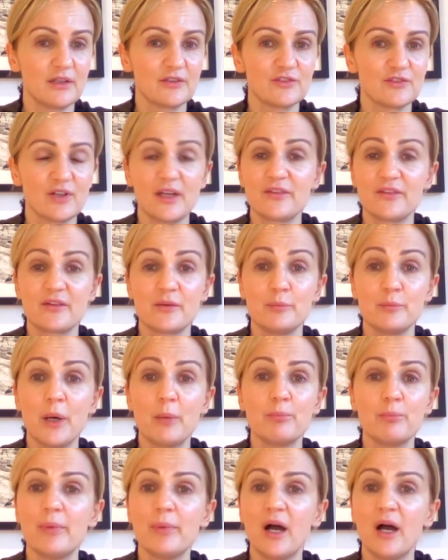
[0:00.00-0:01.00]
tries to
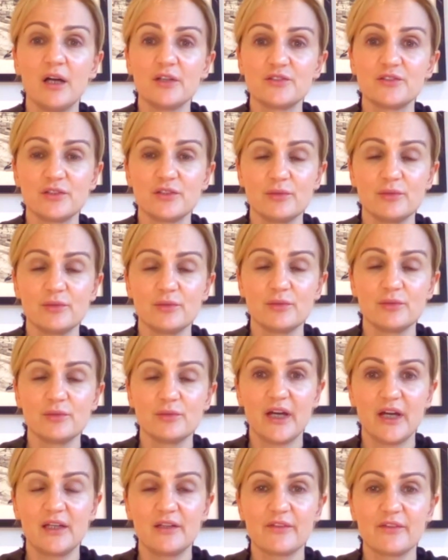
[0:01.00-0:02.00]
bombard you with
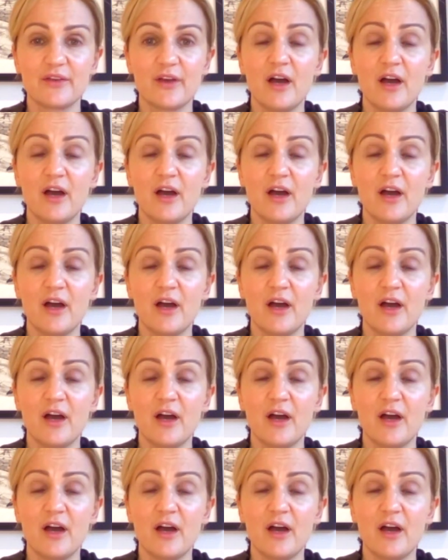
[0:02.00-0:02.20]
science,